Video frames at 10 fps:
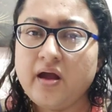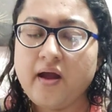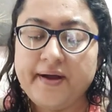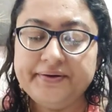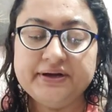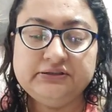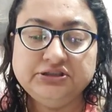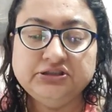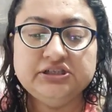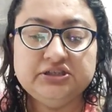and I'll
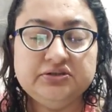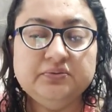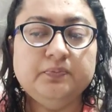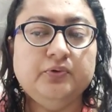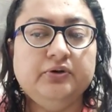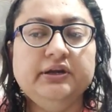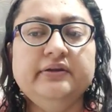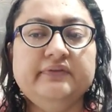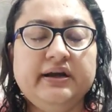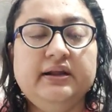just get a report in a
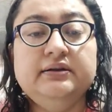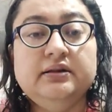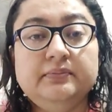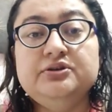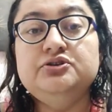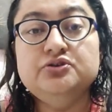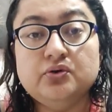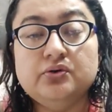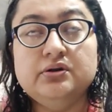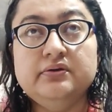while, and I'll be
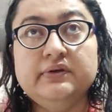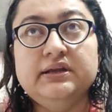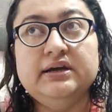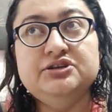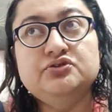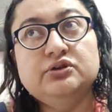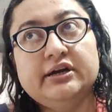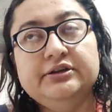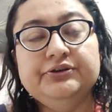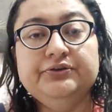sure whether I should
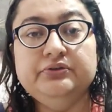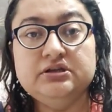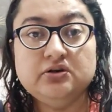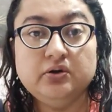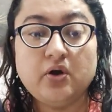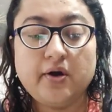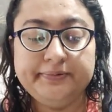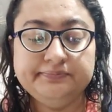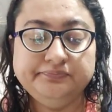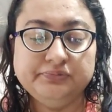continue this or not,
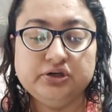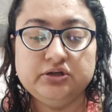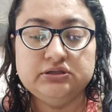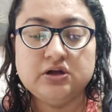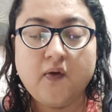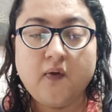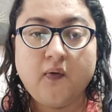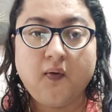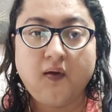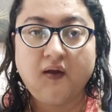because
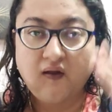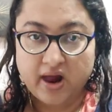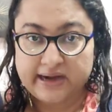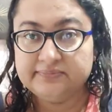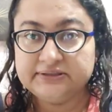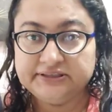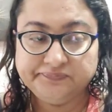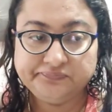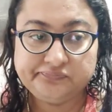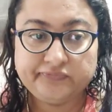I had my
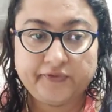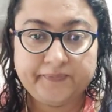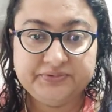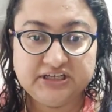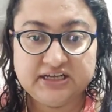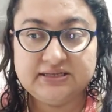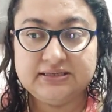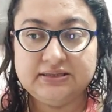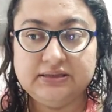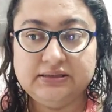test
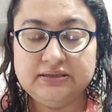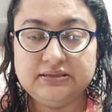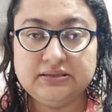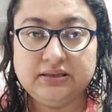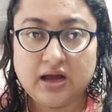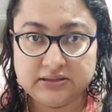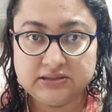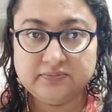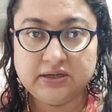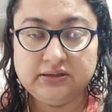this last
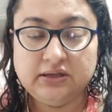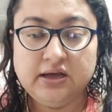month.